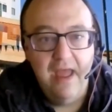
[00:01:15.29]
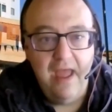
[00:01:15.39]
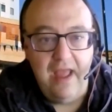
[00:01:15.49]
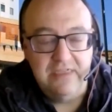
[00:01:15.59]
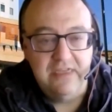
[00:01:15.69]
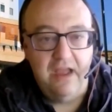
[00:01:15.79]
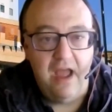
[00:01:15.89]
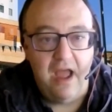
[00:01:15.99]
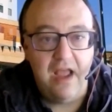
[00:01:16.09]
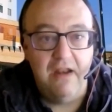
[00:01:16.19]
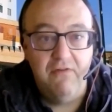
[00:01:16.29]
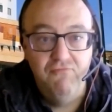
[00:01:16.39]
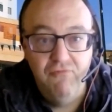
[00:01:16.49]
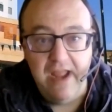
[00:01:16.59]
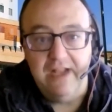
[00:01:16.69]
It's a kind of
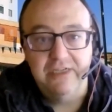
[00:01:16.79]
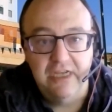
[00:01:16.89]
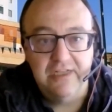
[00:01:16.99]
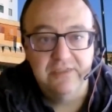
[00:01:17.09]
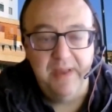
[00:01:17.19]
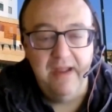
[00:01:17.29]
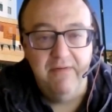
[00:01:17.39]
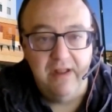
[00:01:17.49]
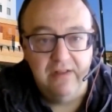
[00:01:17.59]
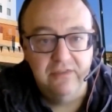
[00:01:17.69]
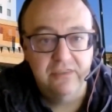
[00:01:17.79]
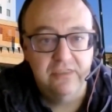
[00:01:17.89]
rich experience.